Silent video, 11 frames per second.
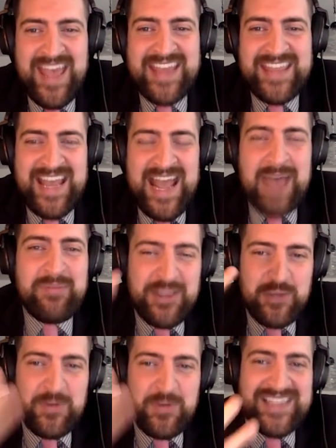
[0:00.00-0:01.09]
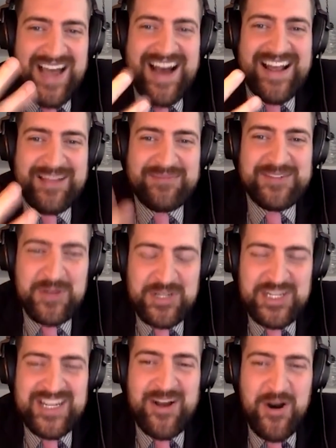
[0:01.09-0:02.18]
That happened 3 times where
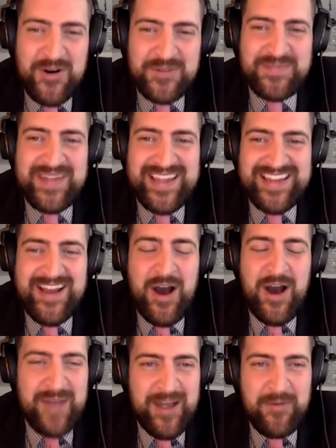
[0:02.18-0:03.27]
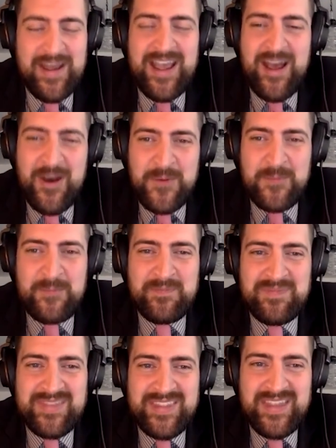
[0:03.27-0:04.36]
she called me on my way home.
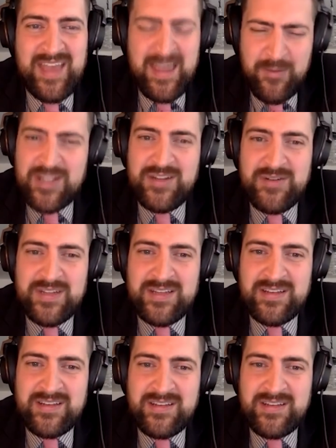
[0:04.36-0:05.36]
Hey, what are you doing?